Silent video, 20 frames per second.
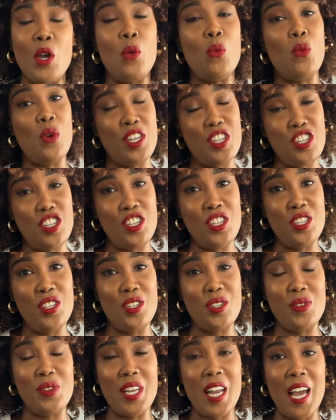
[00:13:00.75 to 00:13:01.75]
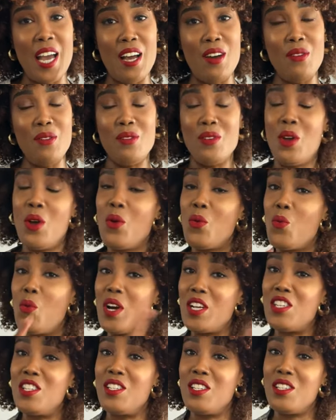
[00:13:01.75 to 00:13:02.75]
What should you do now?
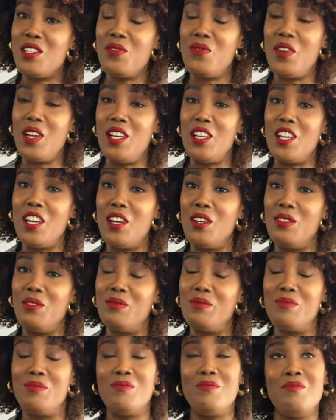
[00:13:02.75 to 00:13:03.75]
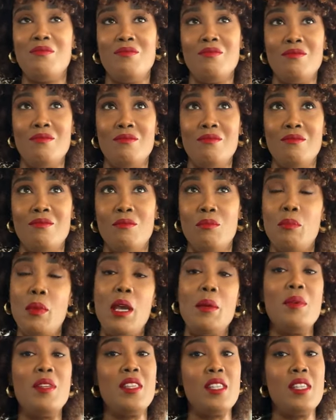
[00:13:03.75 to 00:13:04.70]
Watch this video. Maybe